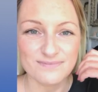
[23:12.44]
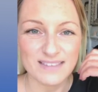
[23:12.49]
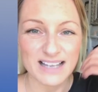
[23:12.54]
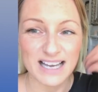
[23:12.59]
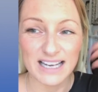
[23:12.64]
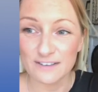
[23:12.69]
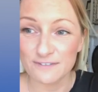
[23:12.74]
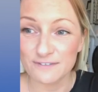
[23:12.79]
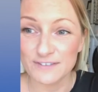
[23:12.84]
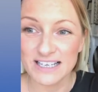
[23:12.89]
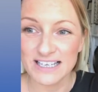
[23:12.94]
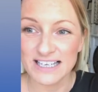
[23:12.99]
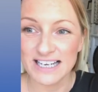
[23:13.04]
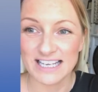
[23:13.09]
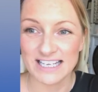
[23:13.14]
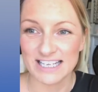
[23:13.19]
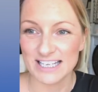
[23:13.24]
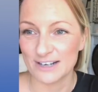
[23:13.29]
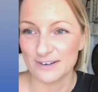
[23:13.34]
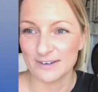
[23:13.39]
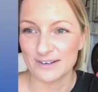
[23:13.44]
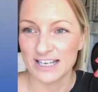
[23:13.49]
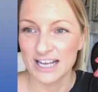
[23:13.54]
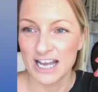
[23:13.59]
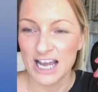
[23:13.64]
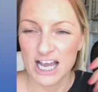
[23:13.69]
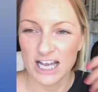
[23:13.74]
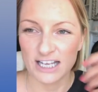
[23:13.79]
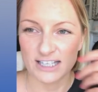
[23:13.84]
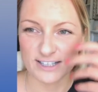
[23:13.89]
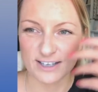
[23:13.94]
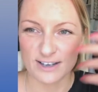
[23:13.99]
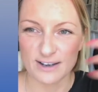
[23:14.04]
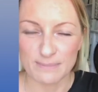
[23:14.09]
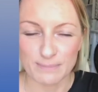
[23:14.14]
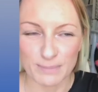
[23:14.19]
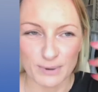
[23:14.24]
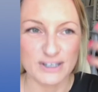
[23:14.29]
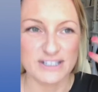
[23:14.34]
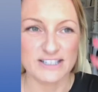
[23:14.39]
And I feel like, you know, at
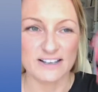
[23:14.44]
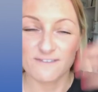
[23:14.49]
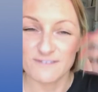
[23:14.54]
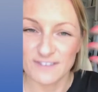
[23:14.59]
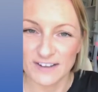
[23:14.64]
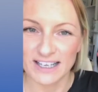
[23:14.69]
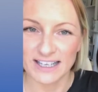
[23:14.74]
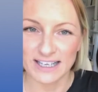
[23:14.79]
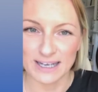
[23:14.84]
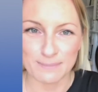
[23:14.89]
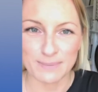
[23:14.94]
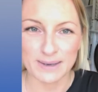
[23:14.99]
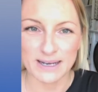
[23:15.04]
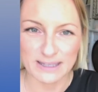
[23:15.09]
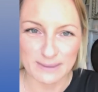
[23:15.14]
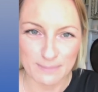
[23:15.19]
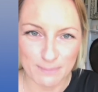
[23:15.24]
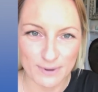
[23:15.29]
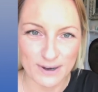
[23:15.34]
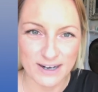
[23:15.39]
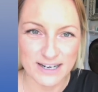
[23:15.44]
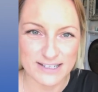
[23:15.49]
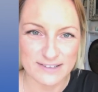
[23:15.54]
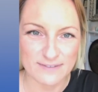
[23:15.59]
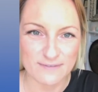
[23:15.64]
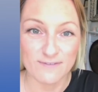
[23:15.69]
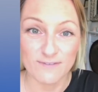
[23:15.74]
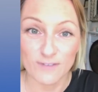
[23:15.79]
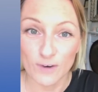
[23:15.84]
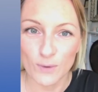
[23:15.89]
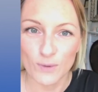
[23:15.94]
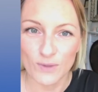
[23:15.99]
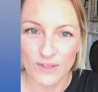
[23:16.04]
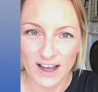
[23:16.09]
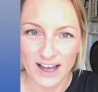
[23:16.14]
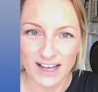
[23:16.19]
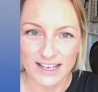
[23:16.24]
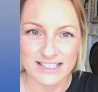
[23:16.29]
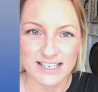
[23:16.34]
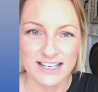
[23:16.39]
certain points I felt like I paid the price for
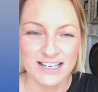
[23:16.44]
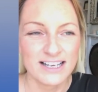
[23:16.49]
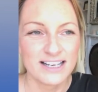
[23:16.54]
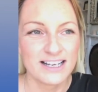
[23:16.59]
that.